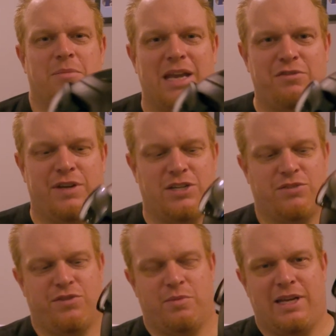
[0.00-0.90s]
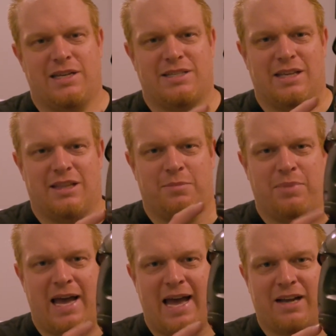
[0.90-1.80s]
the main feature for me is that the
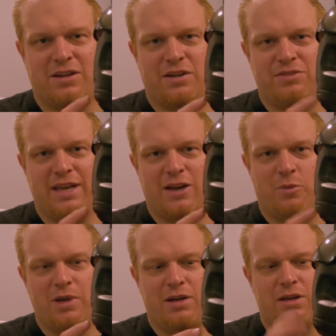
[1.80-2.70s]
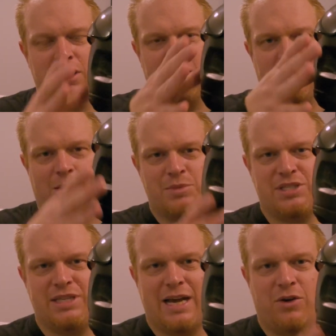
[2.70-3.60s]
back of the helmet
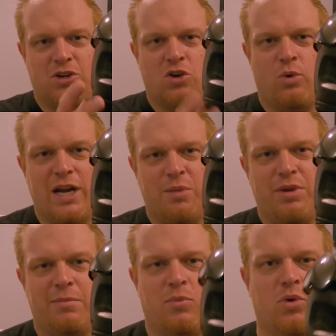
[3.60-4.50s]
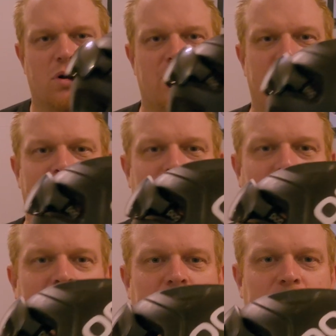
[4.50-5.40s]
comes down quite a bit more than
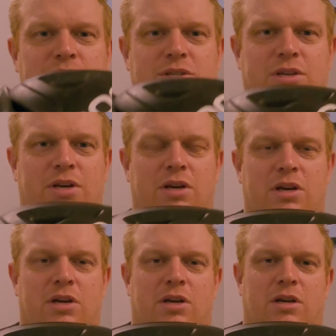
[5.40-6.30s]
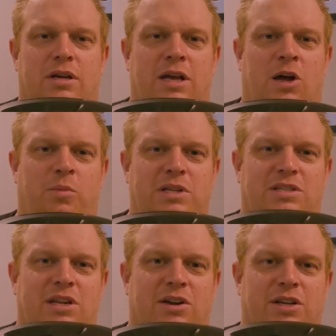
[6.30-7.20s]
most
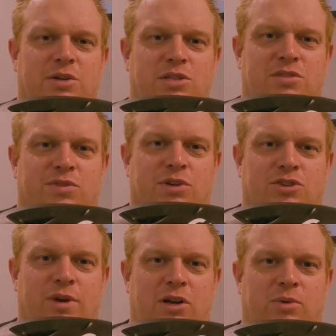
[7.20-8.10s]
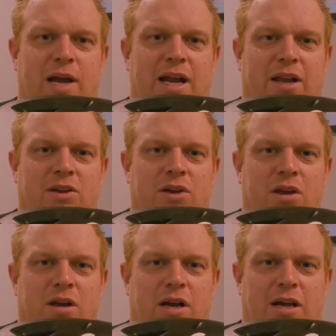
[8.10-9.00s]
helmets that are used for trail riding.
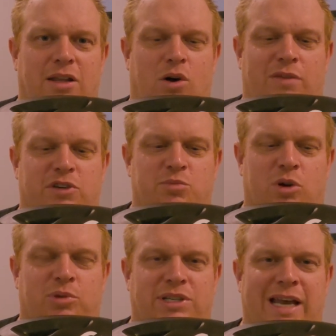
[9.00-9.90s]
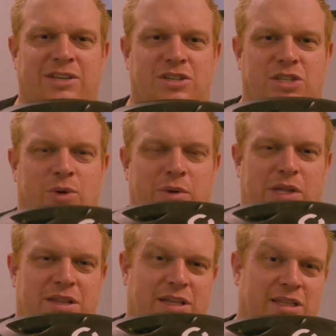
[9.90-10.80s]
And it offers more protection, so I
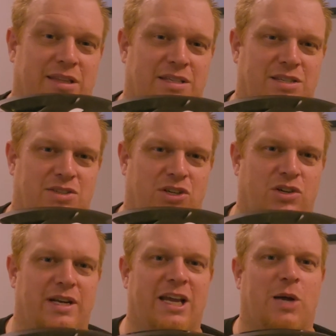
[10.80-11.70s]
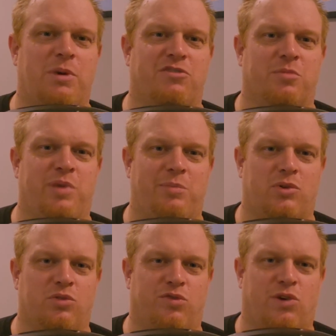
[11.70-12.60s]
really think that this is a good helmet for people
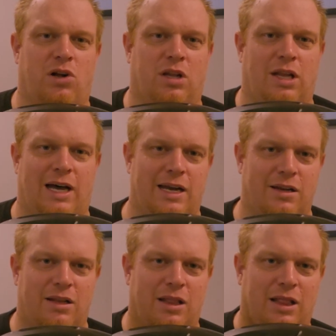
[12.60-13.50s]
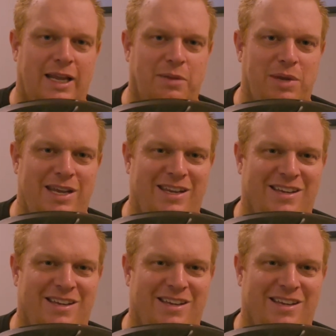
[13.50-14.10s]
who fall a lot, like me.